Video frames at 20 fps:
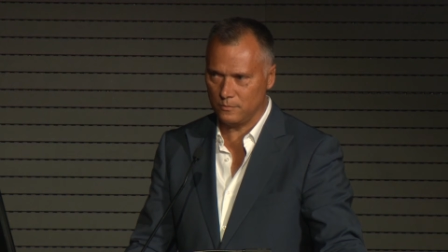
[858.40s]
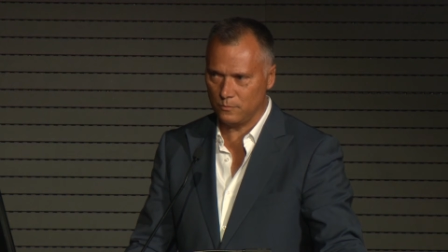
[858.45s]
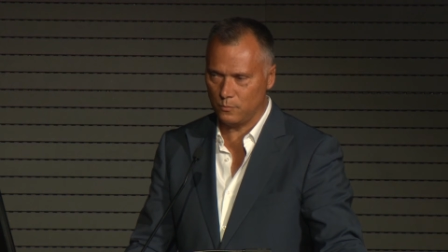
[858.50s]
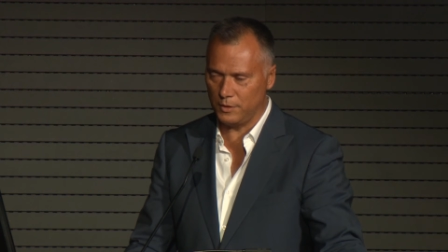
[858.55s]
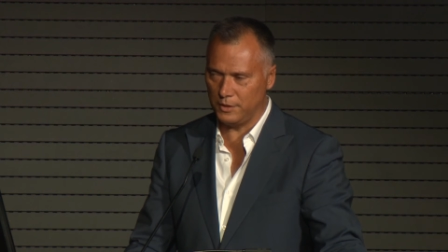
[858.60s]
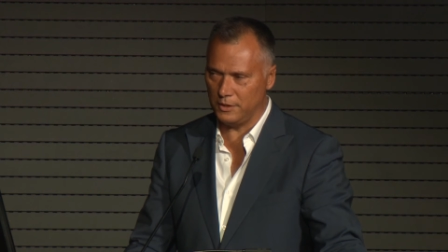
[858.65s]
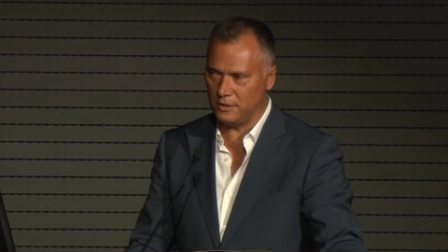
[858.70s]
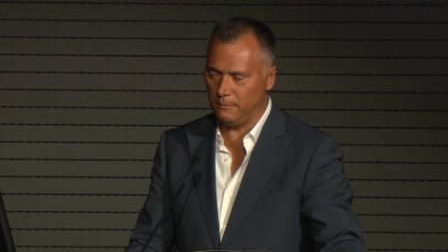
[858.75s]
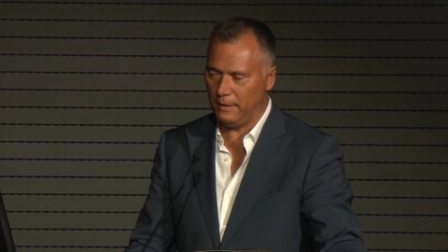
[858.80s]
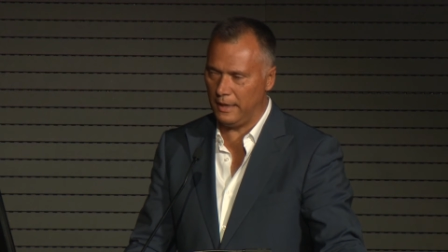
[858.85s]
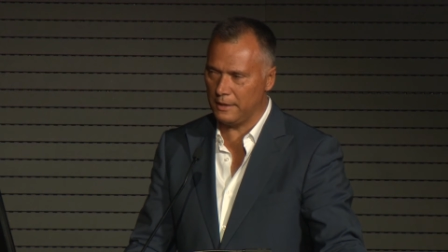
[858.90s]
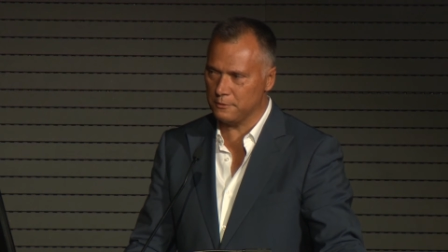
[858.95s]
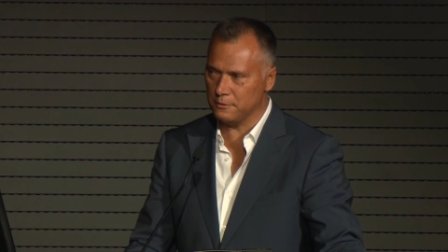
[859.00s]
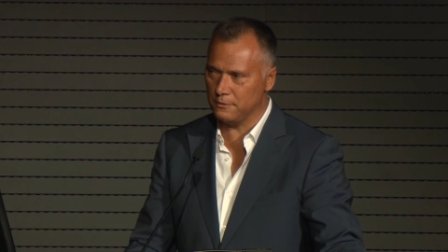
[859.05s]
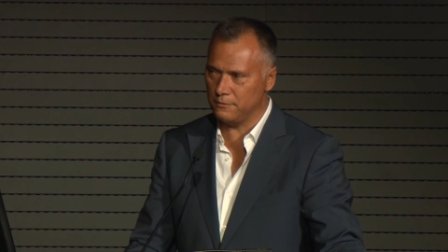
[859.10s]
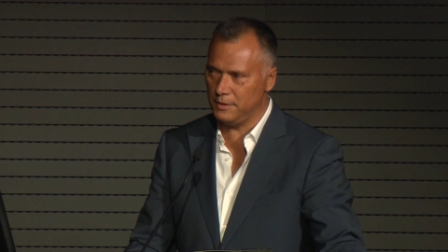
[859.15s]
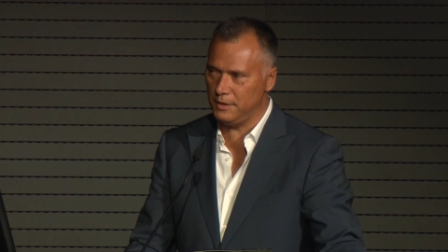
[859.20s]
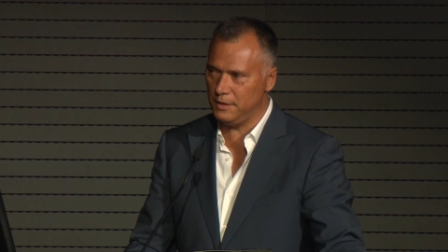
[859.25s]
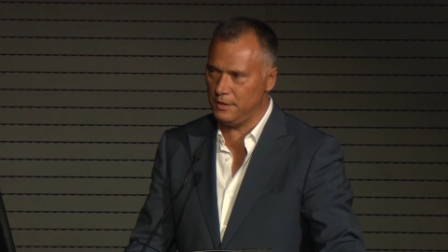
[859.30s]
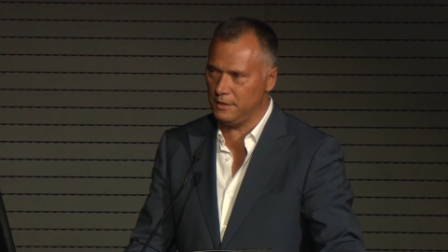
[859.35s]
within a matter
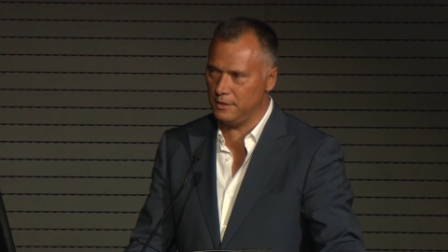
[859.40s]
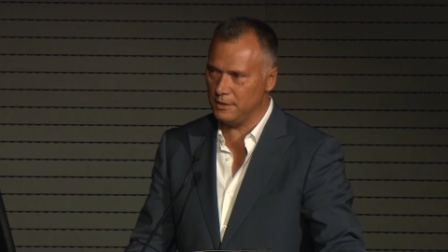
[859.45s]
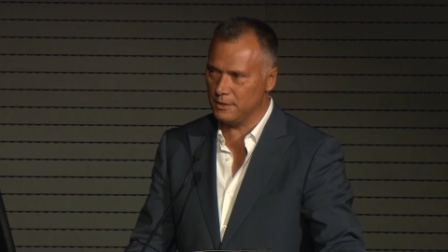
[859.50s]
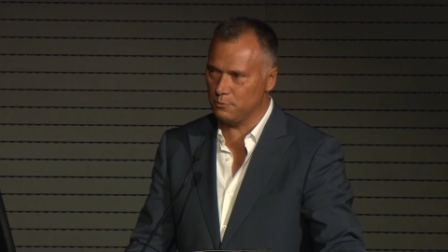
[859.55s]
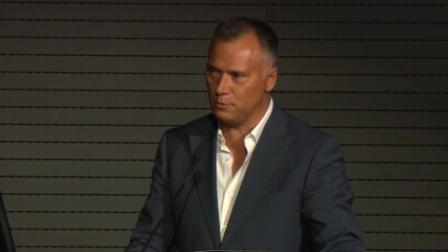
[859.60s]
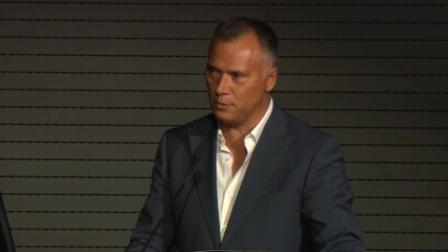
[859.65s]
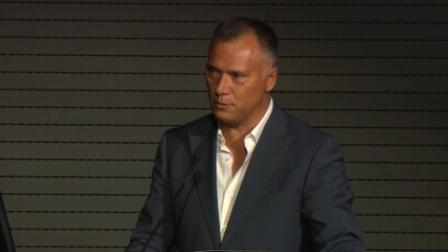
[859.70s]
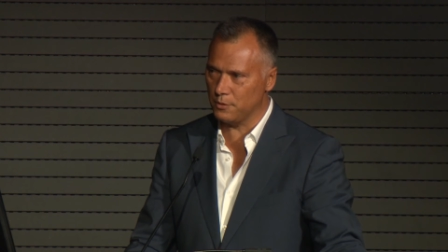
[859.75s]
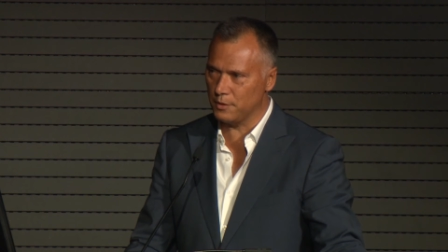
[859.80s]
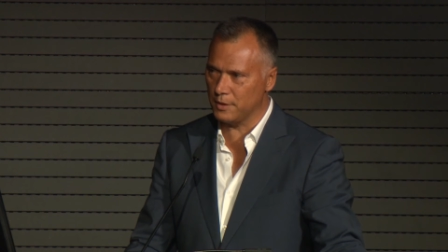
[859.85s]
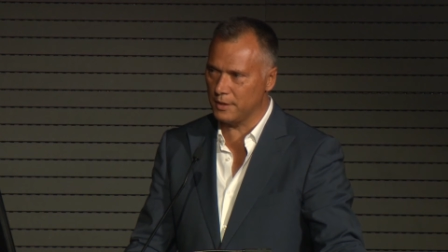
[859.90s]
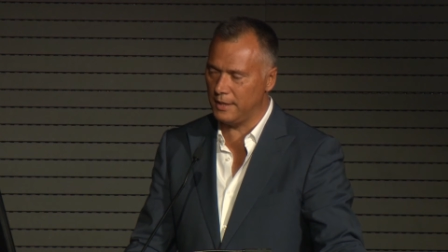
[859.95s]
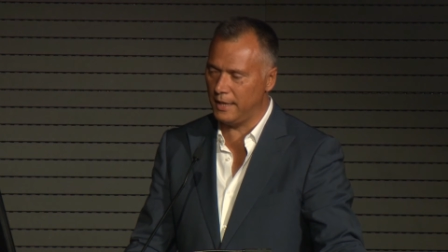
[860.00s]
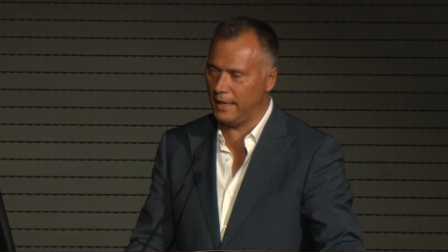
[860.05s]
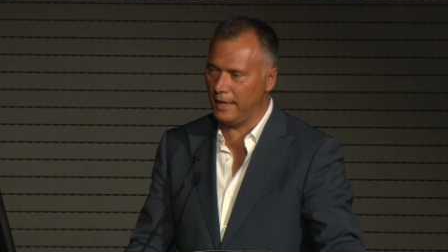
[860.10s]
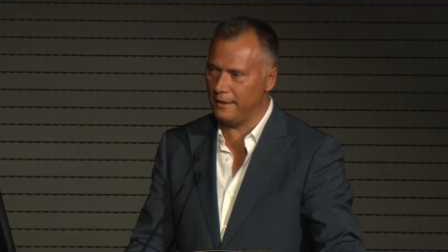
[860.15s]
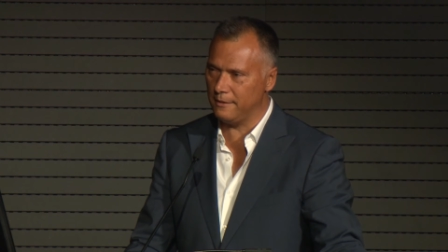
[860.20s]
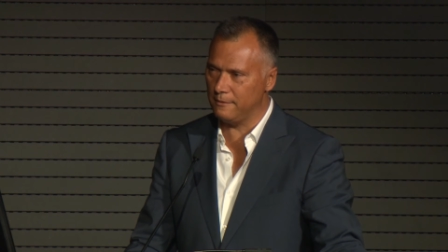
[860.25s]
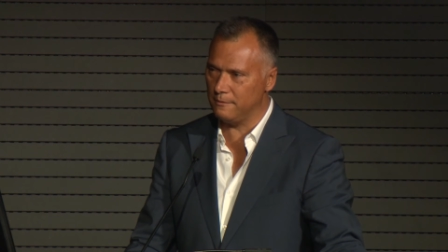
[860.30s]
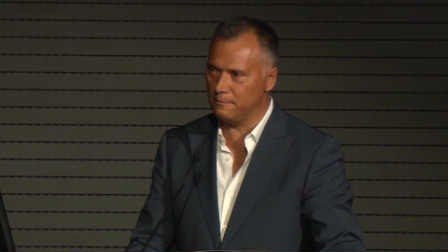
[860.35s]
of years, we were
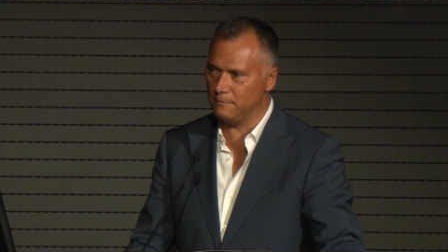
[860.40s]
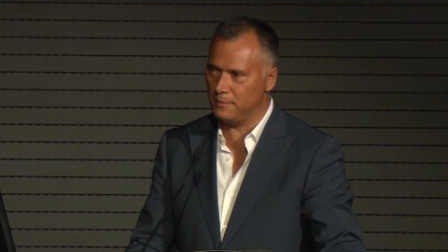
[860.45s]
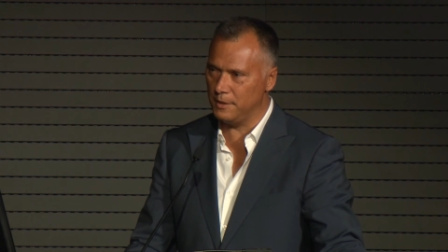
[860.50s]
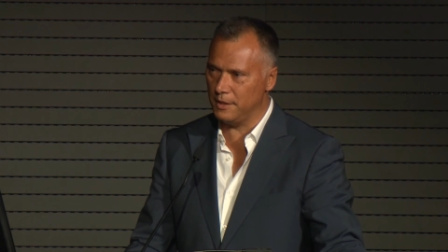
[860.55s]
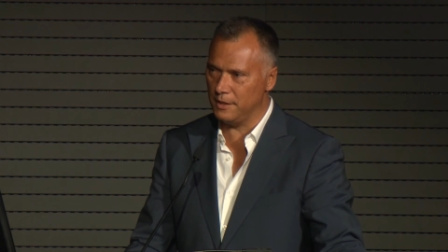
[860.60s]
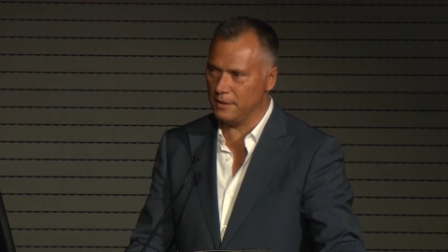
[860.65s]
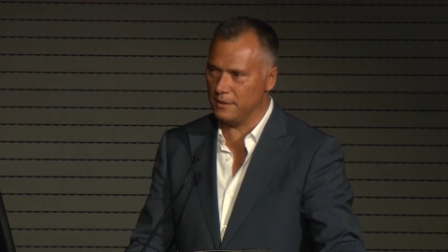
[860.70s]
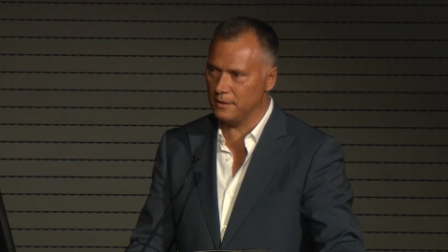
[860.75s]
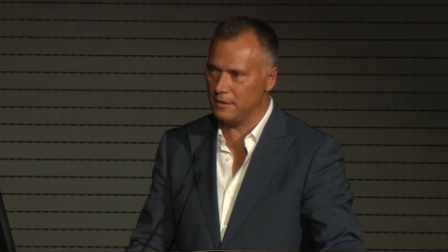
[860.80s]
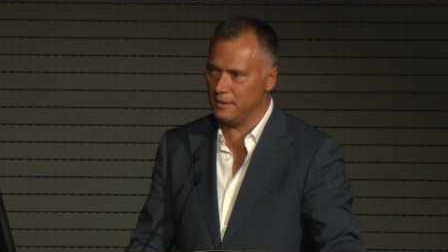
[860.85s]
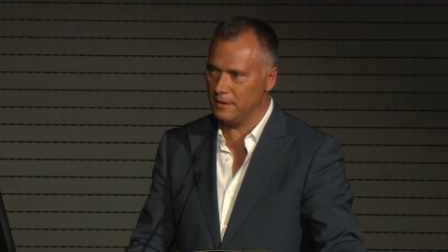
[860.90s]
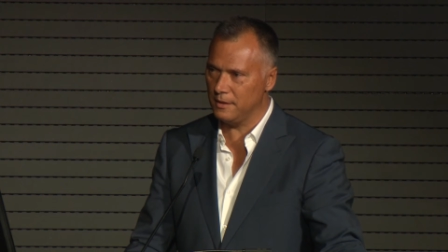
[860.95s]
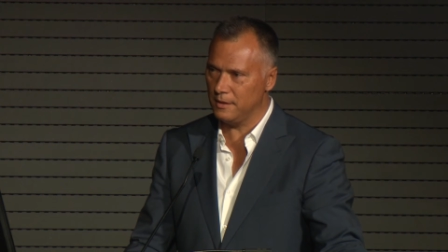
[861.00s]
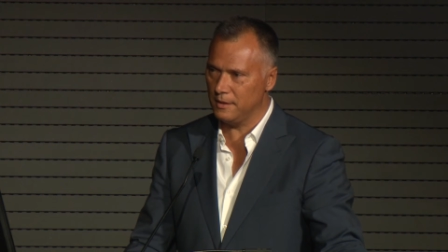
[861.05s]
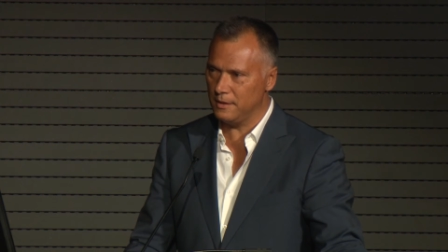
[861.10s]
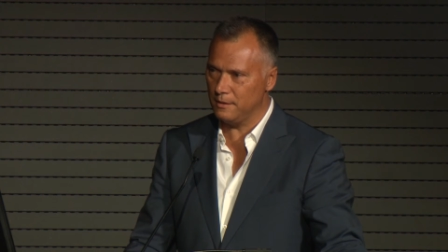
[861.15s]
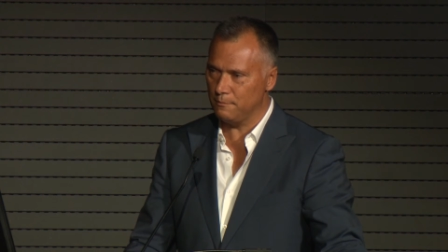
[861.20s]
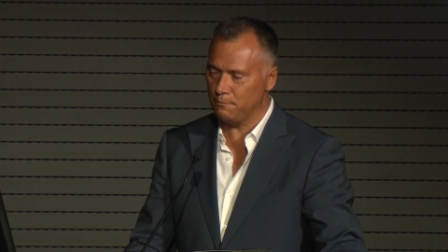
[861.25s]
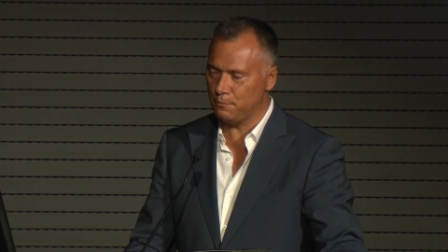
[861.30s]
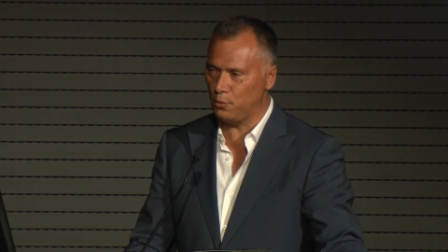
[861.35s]
again being
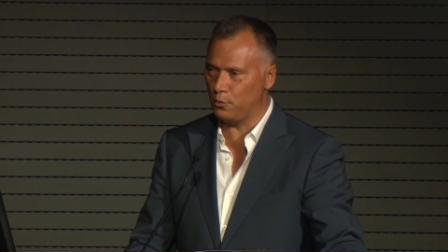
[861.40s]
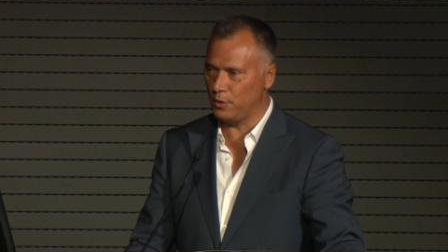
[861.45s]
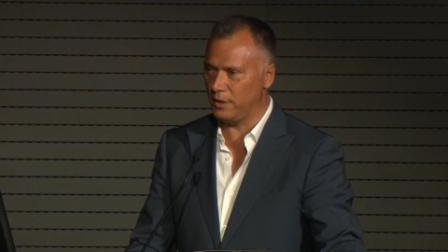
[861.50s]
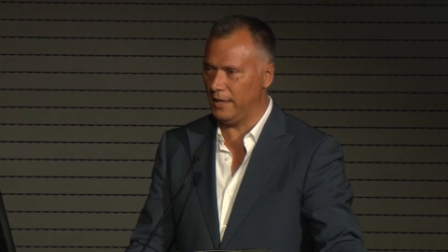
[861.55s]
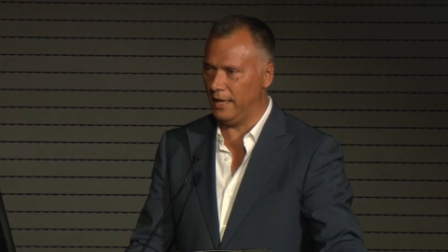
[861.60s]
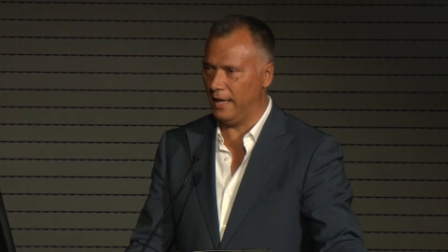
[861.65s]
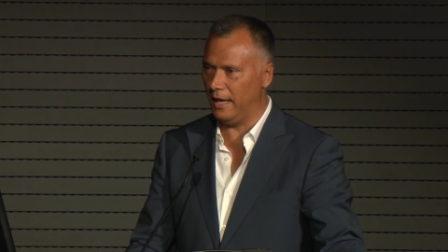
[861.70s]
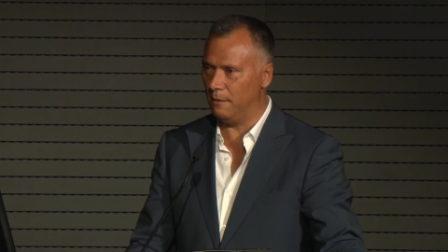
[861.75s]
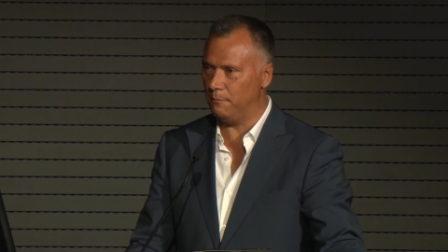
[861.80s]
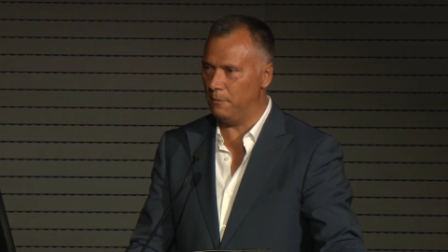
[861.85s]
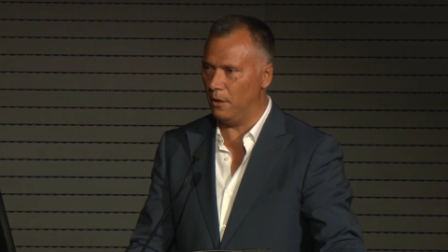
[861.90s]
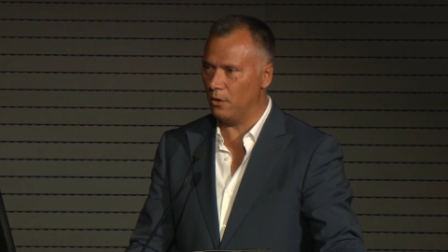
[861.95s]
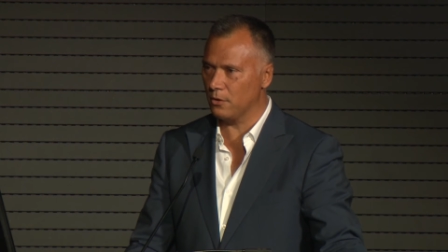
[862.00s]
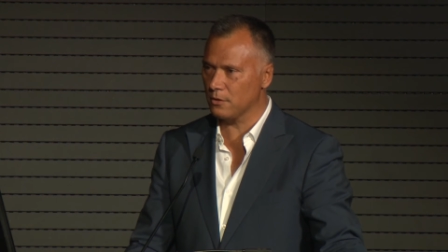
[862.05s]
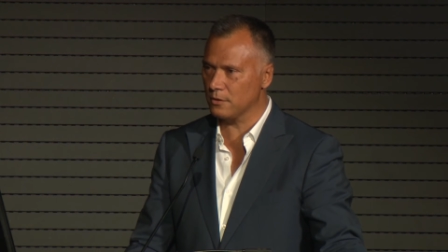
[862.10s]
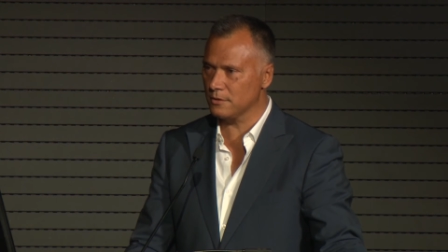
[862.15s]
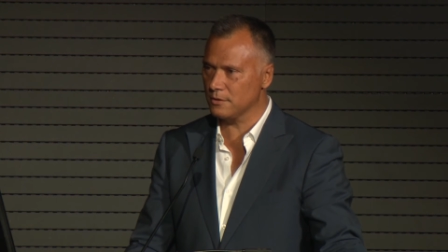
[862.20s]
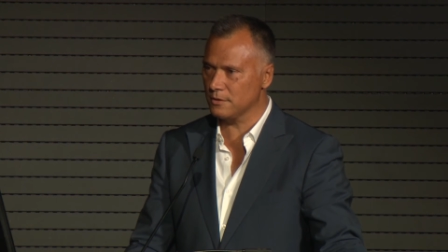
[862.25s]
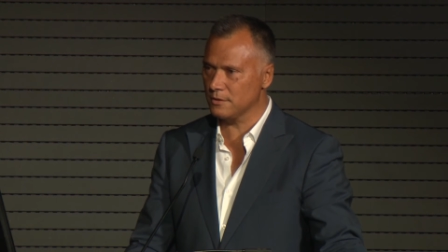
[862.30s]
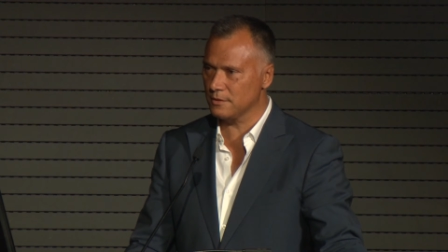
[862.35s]
put in our
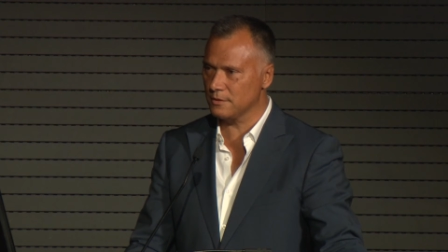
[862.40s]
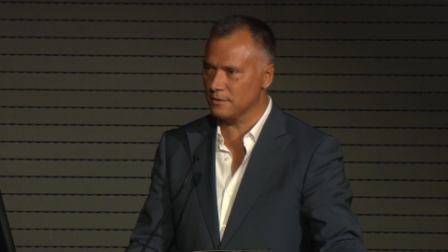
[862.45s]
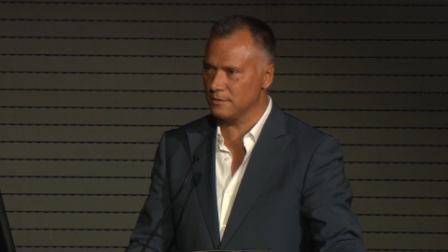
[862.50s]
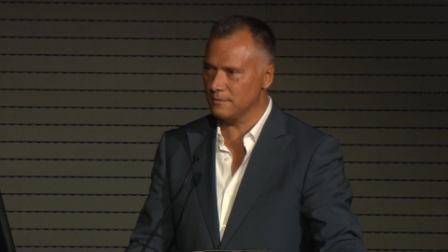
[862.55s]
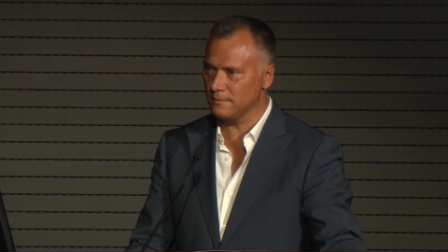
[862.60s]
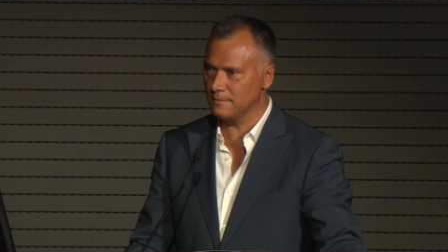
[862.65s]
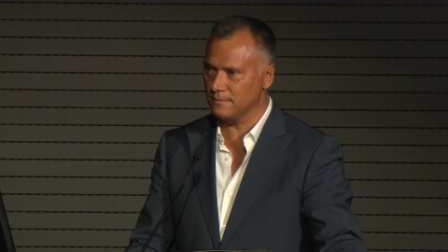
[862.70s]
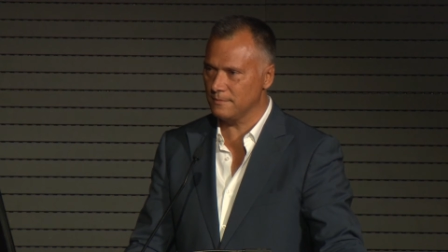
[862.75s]
box,